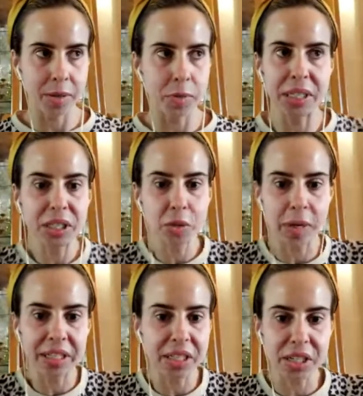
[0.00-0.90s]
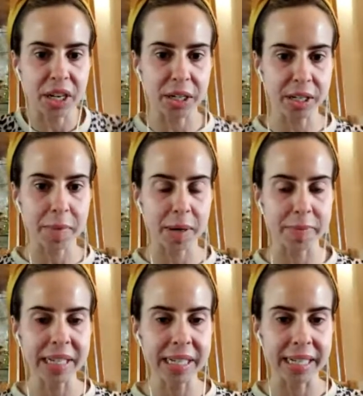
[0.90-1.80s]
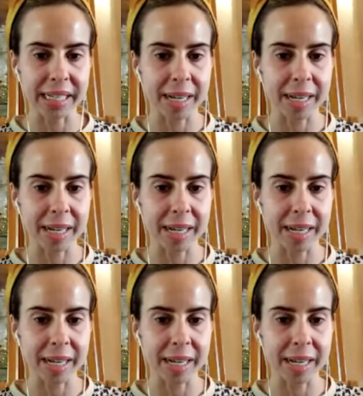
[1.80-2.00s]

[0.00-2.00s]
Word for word: we just wanted to start a small business.